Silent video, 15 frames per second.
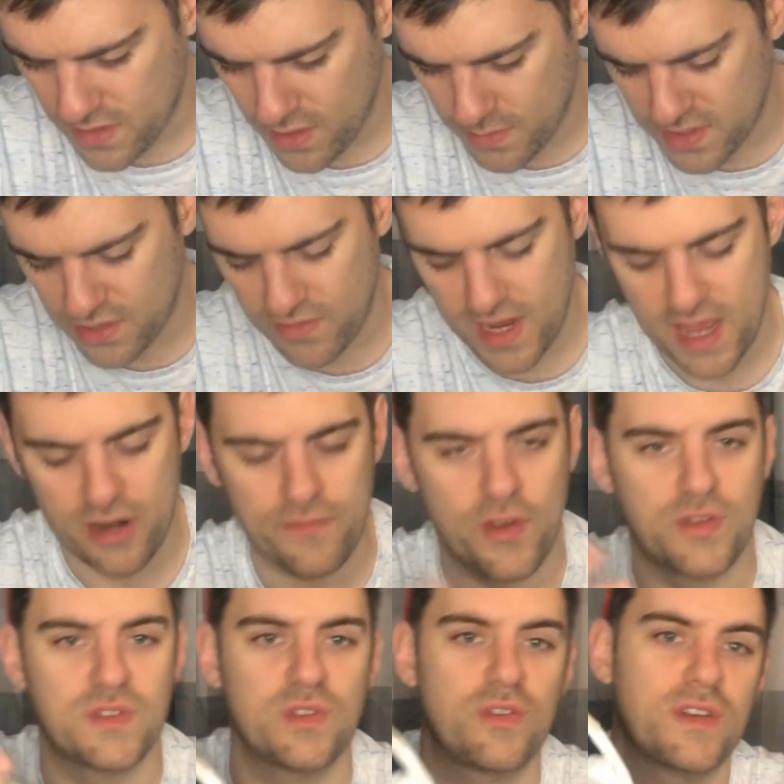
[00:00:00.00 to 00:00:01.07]
I thought was great, and I've
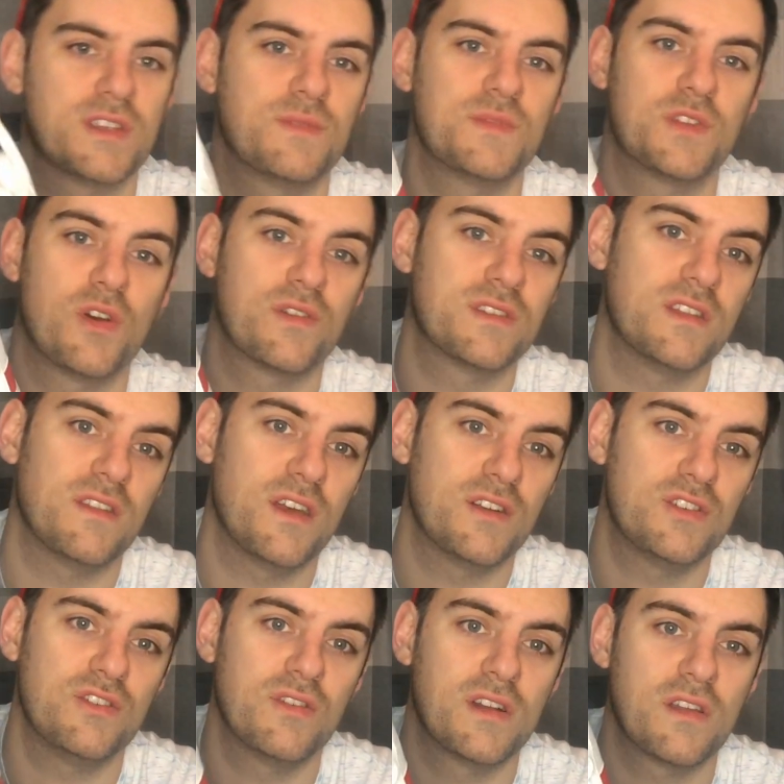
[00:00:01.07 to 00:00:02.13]
also got some socks in there
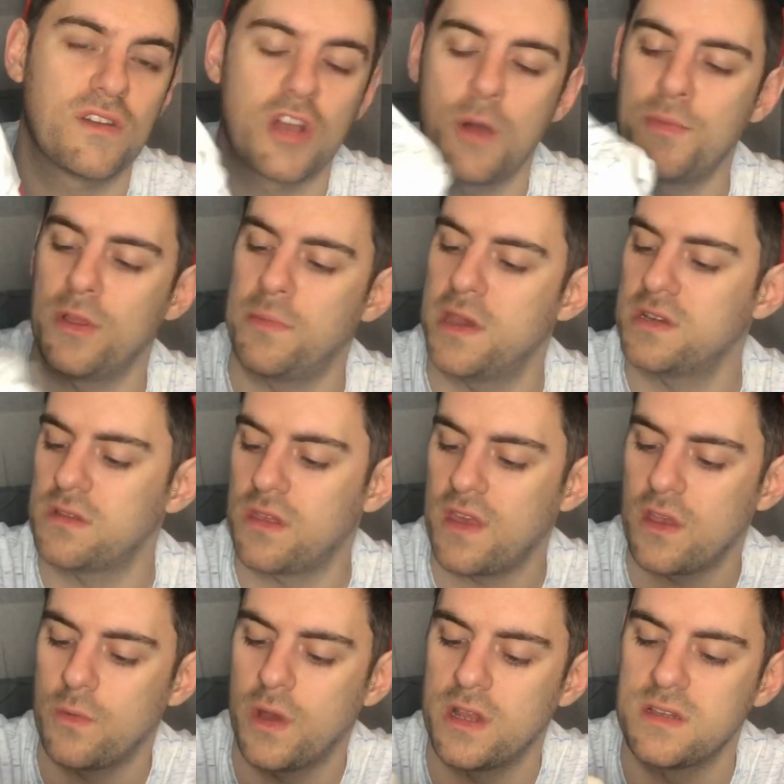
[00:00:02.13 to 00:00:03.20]
too. Another couple of pairs of
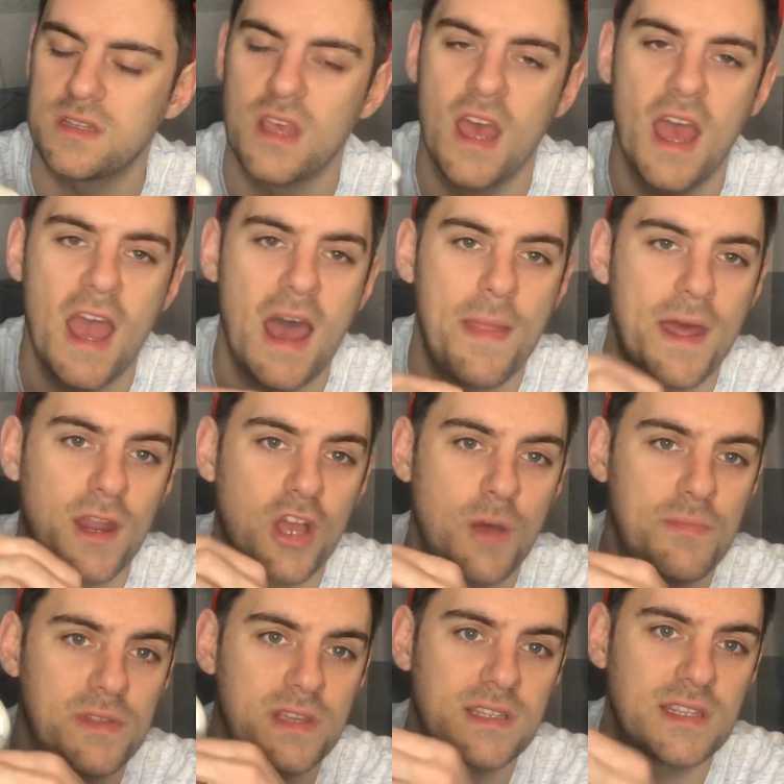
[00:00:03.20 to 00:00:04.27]
thick ones, and then a
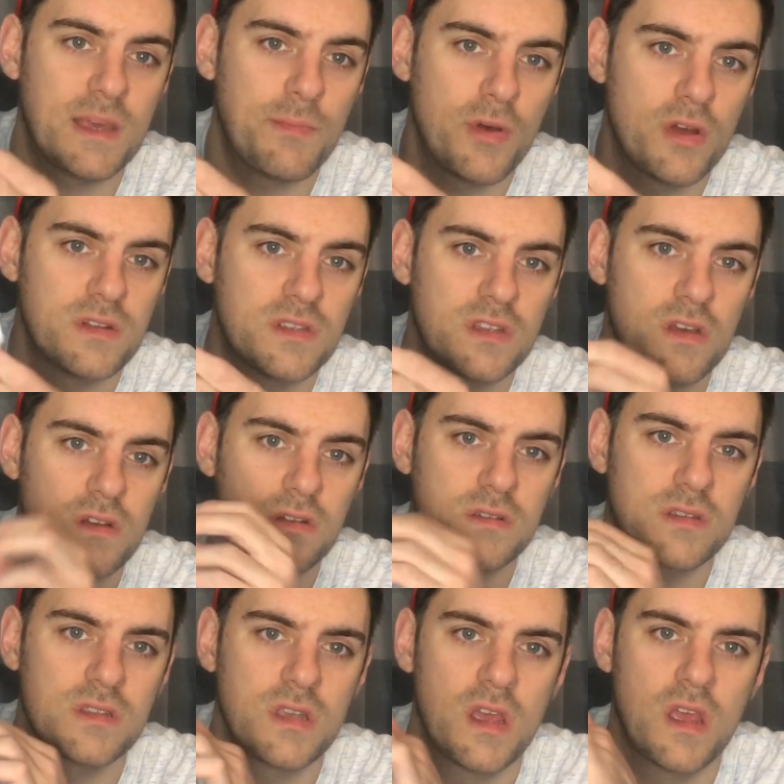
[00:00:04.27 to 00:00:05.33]
couple of slip-on
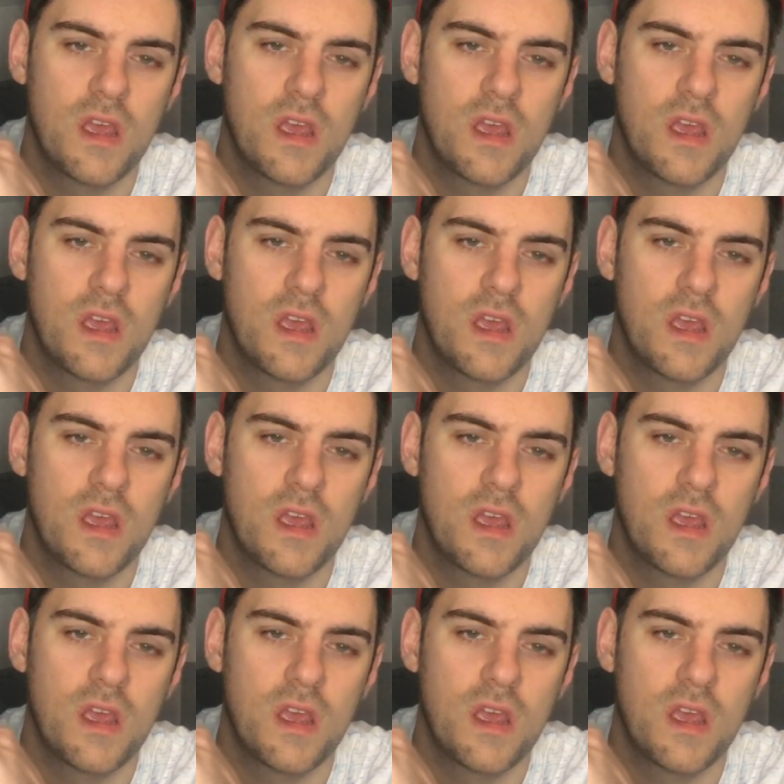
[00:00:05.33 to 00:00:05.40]
socks.